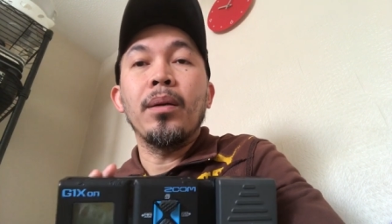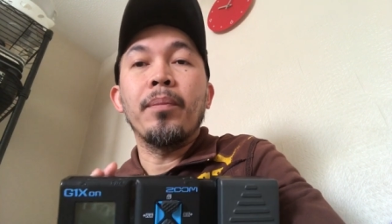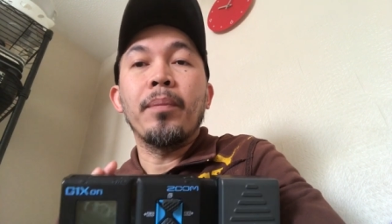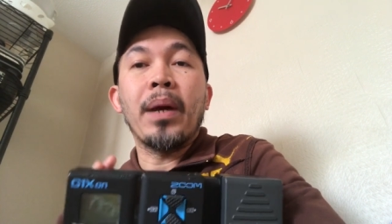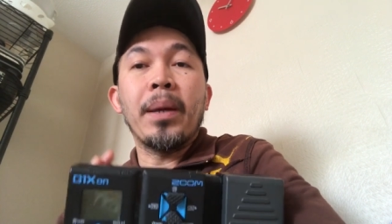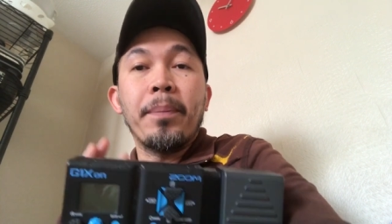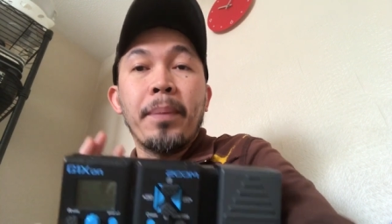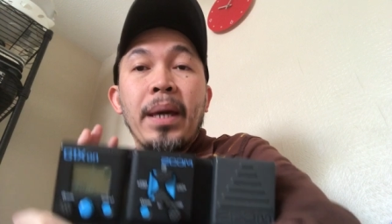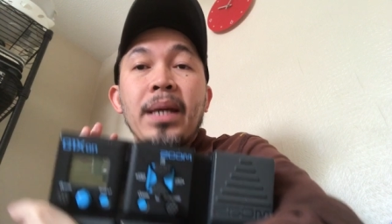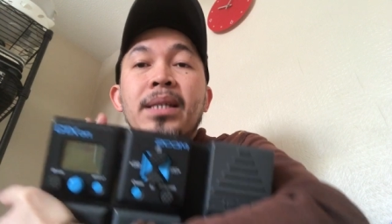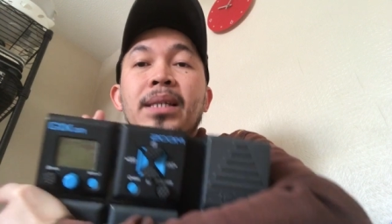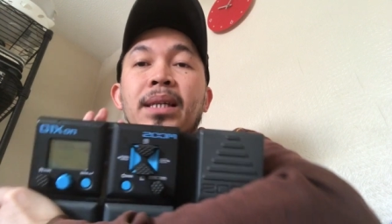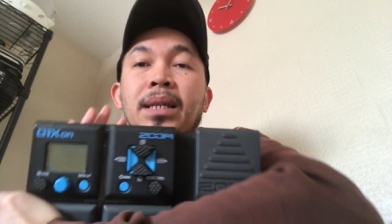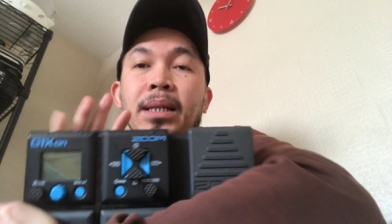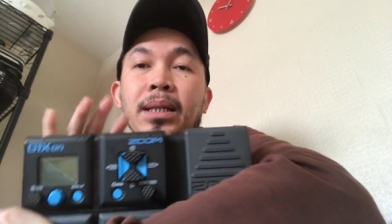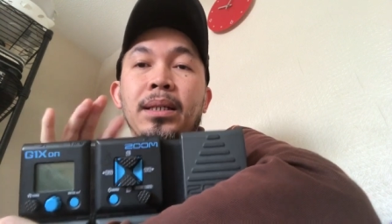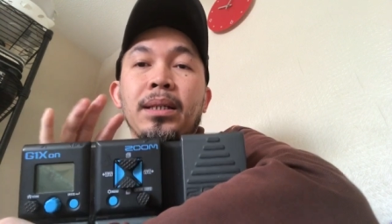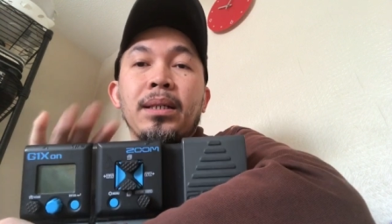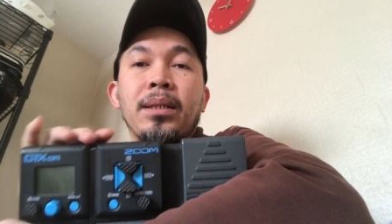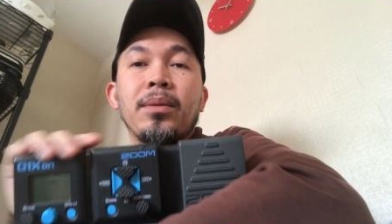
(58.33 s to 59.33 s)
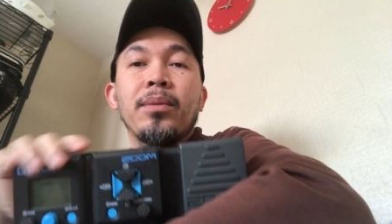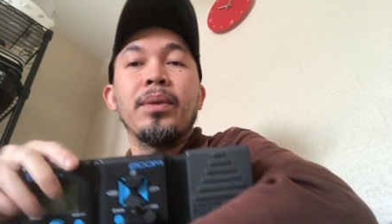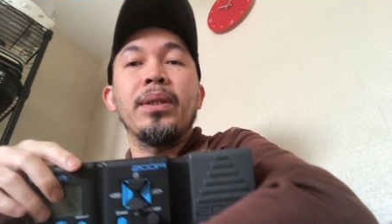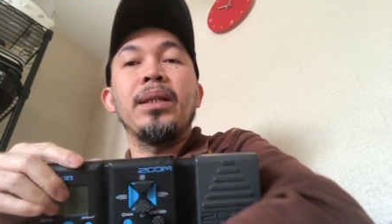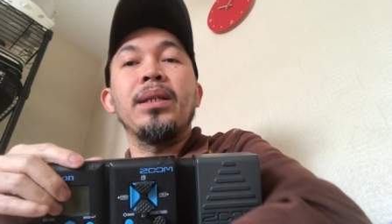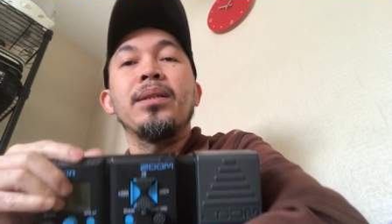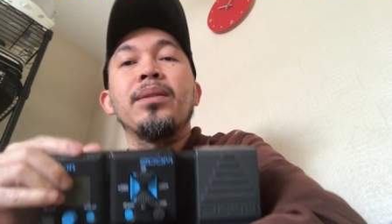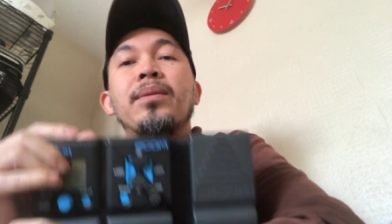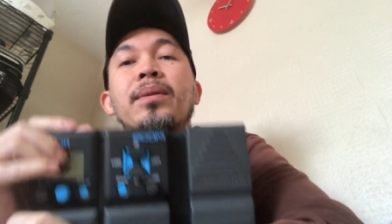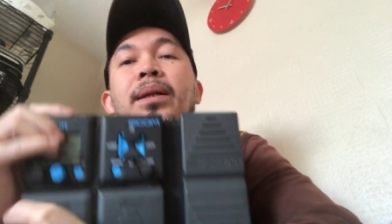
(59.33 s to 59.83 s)
my basics
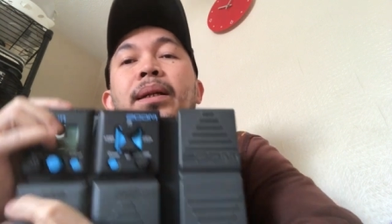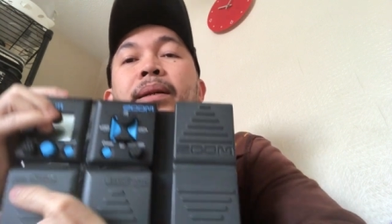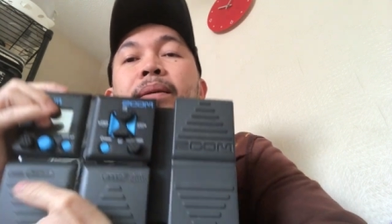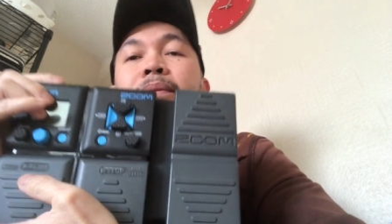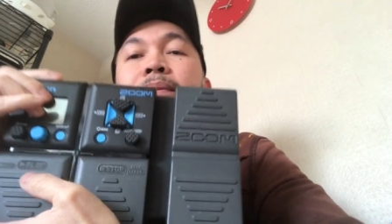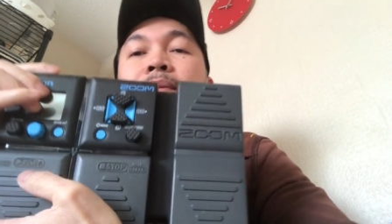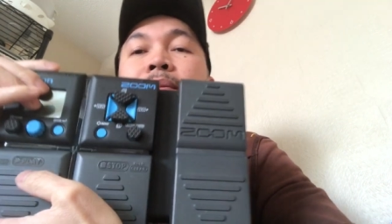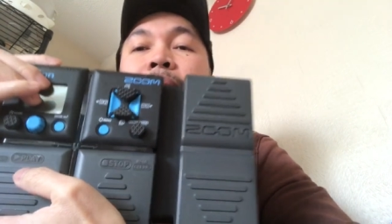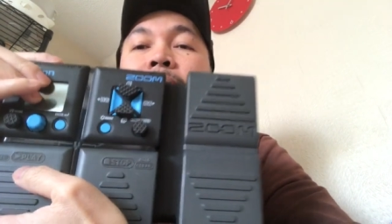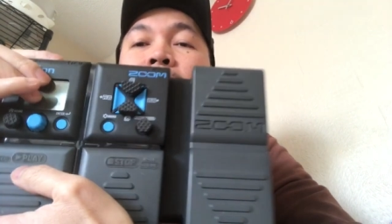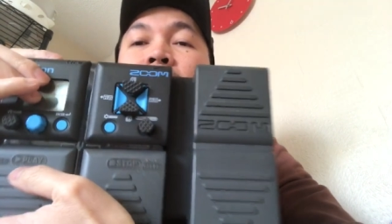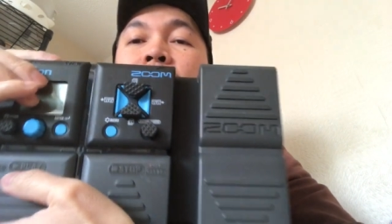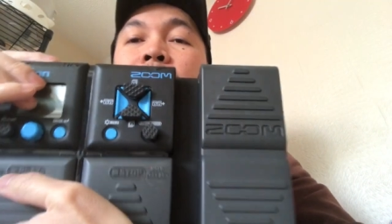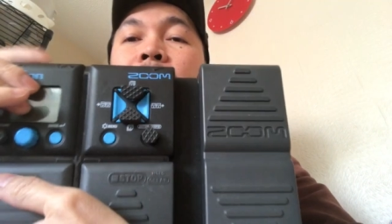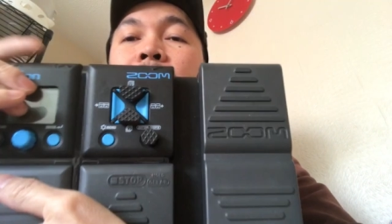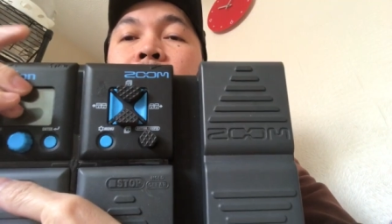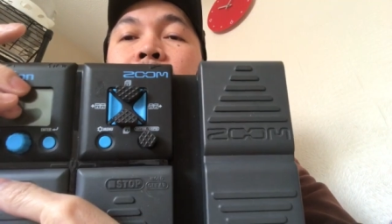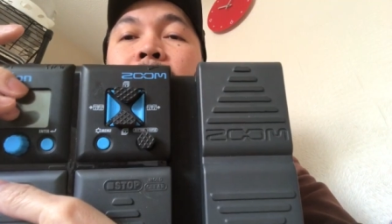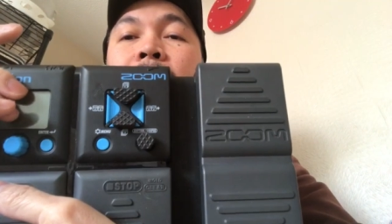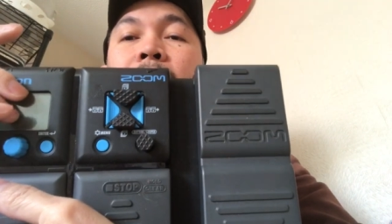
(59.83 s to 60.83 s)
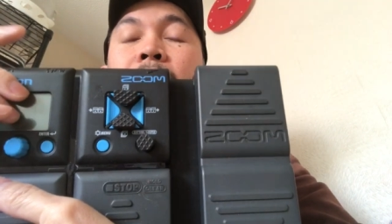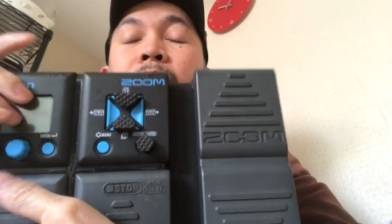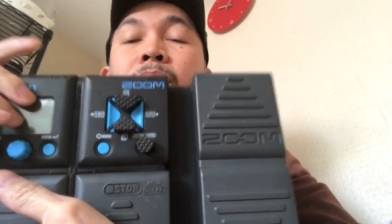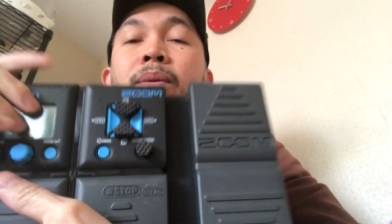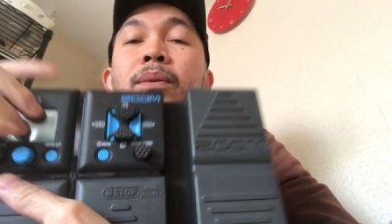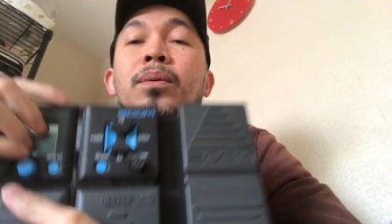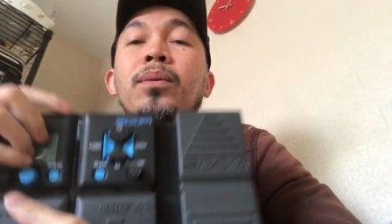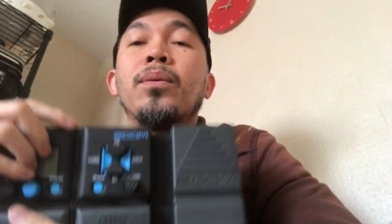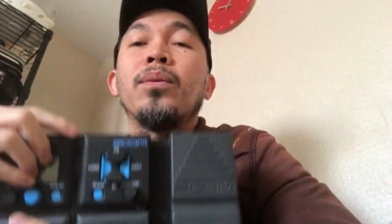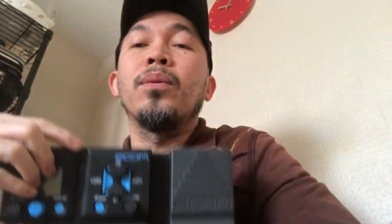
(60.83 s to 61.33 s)
with this one
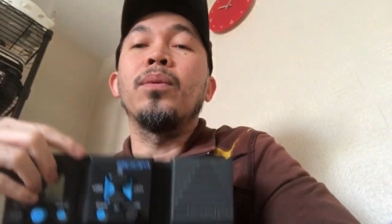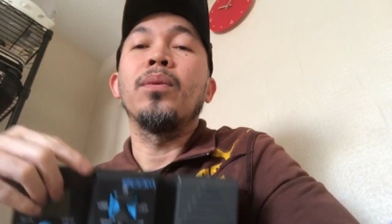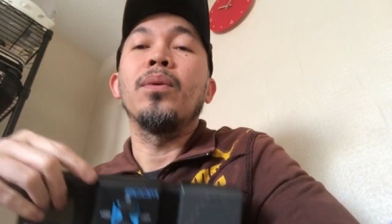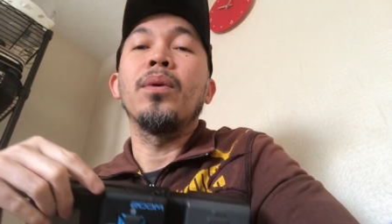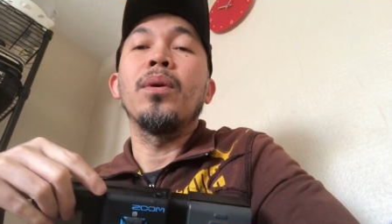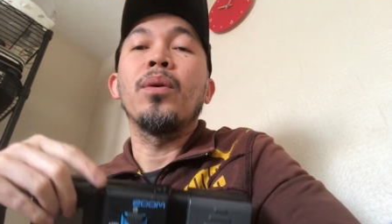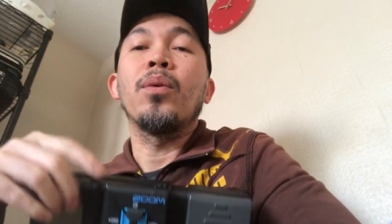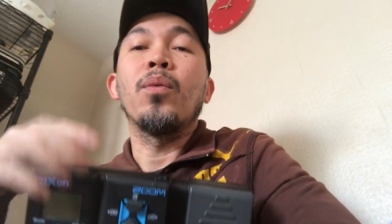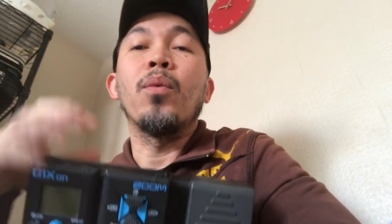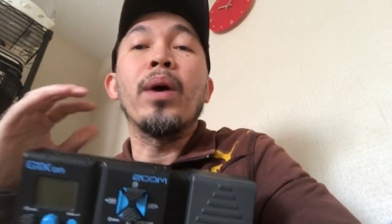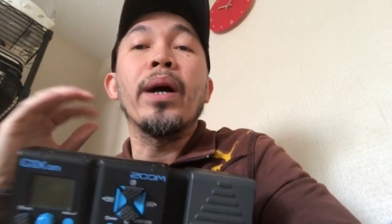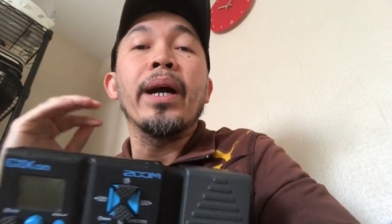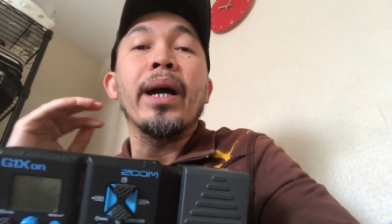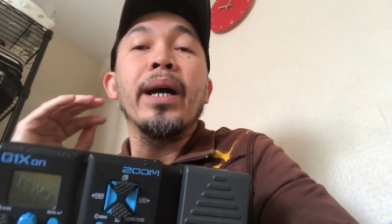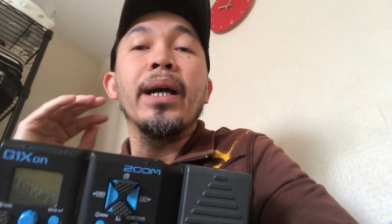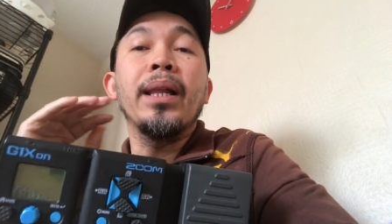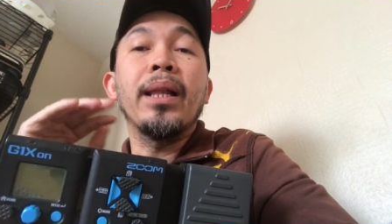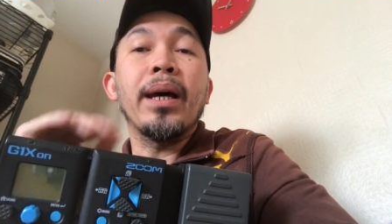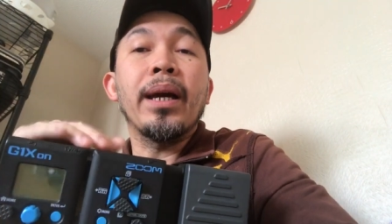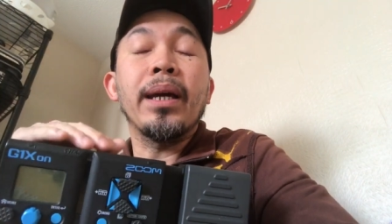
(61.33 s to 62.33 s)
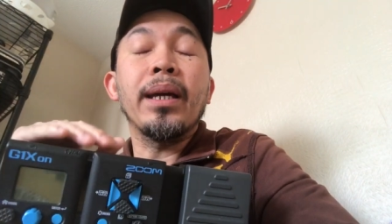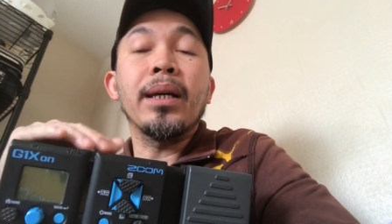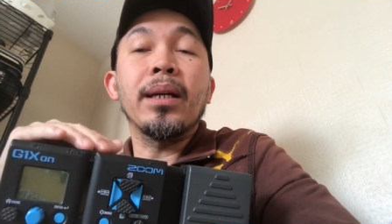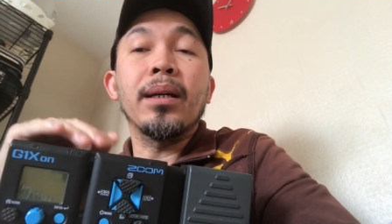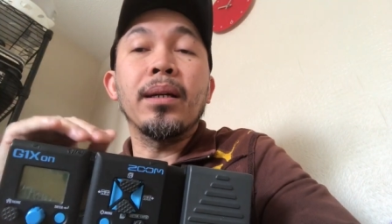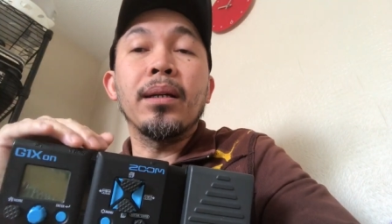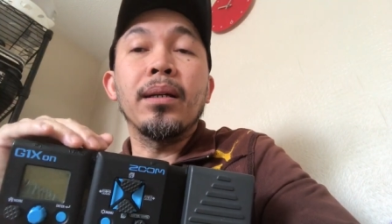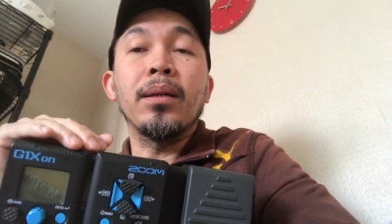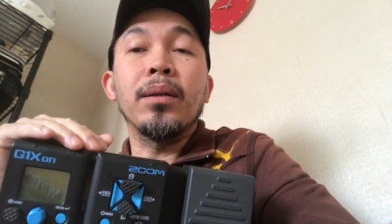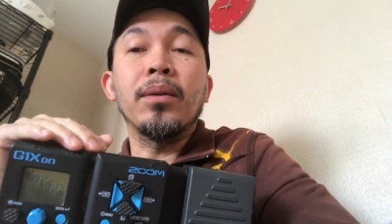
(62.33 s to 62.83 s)
so why I like
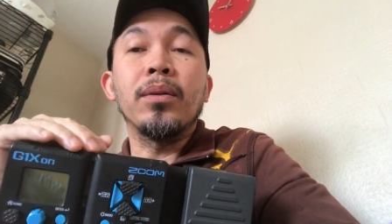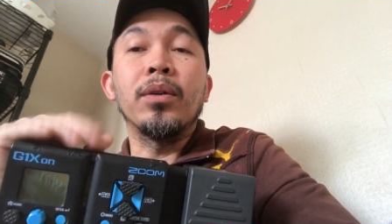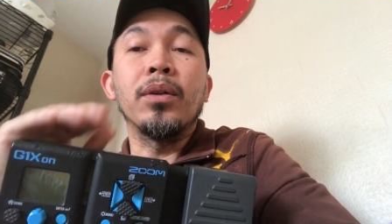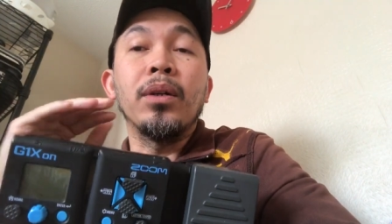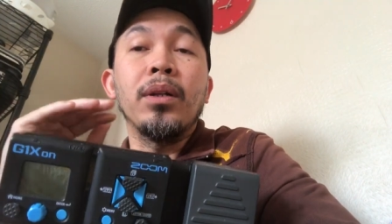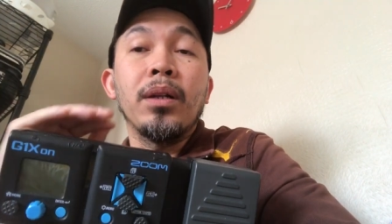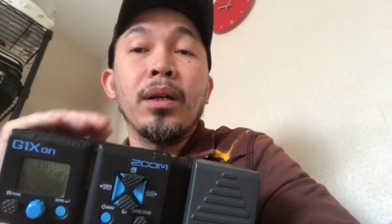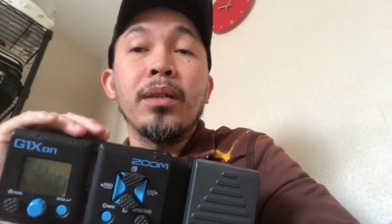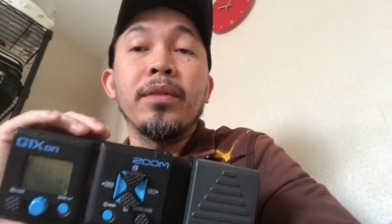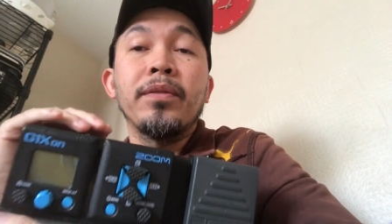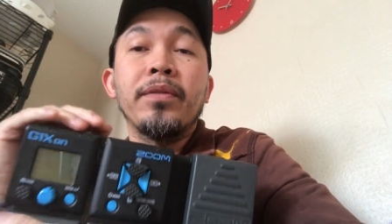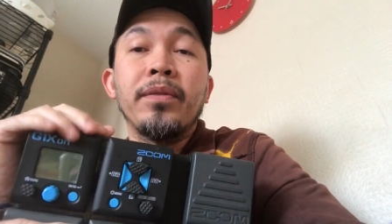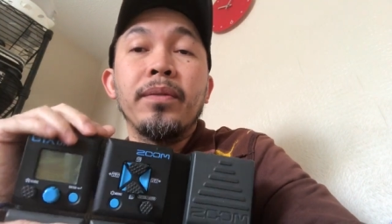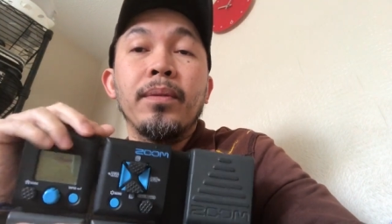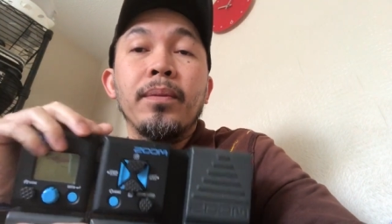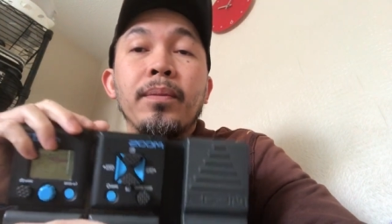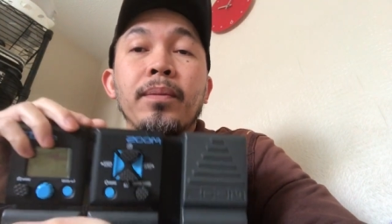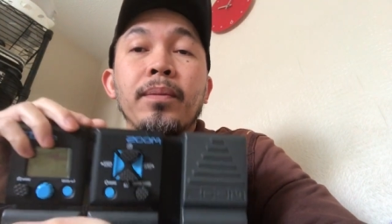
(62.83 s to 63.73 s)
or love